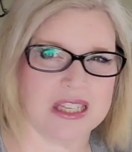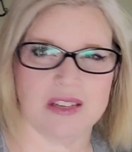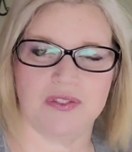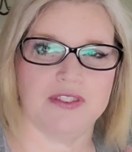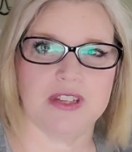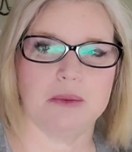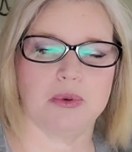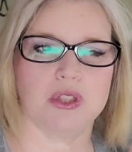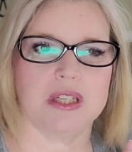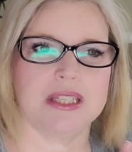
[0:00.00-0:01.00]
10 to
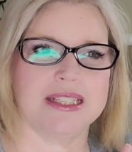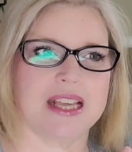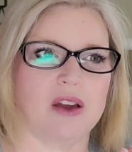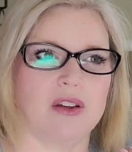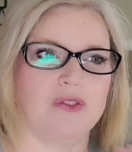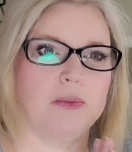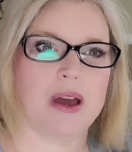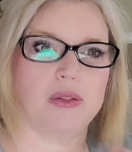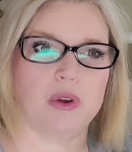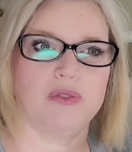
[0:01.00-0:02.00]
15% discount if you
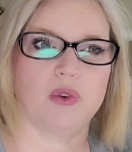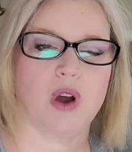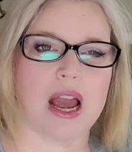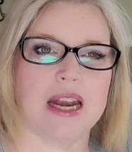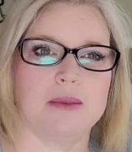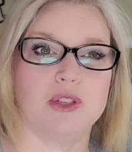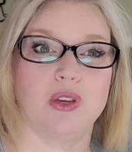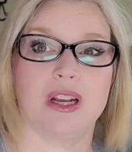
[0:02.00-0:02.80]
buy three or four items.